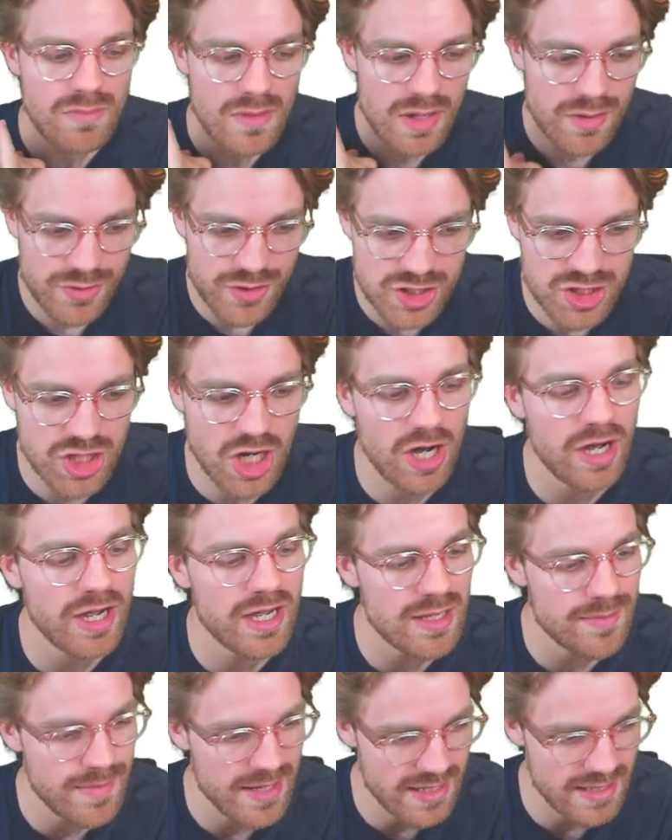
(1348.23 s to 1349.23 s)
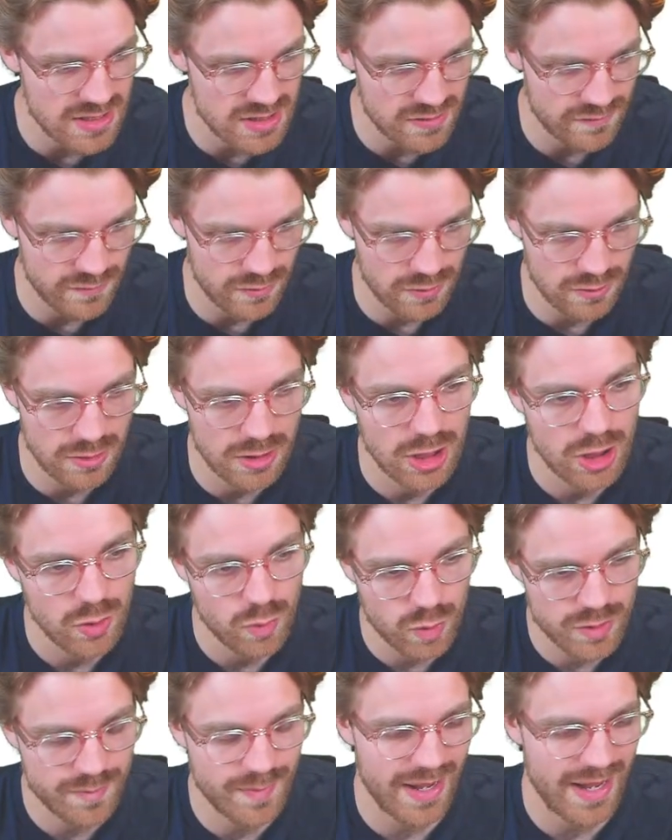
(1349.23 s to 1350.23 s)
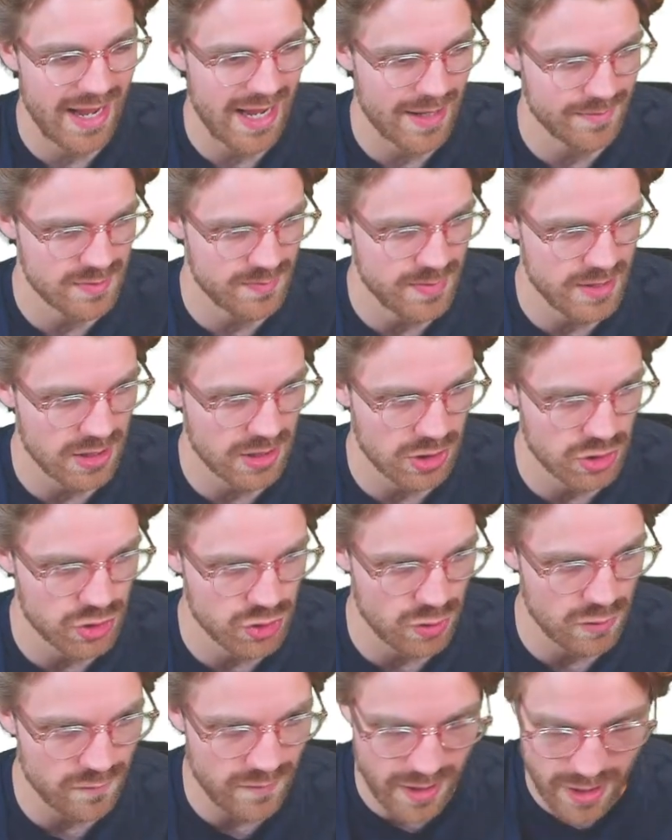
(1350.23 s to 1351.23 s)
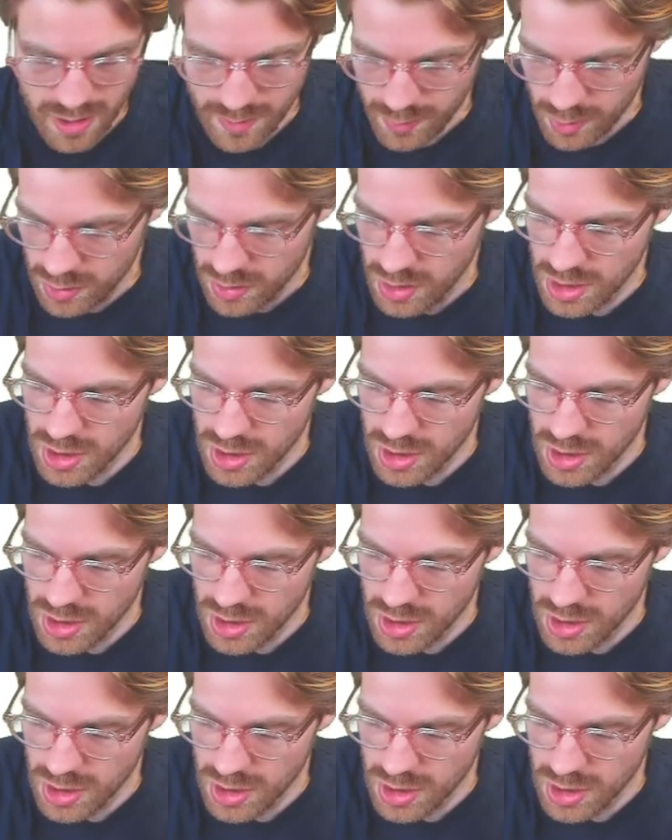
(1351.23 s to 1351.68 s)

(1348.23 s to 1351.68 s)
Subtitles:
the time interval would perhaps be a control variable.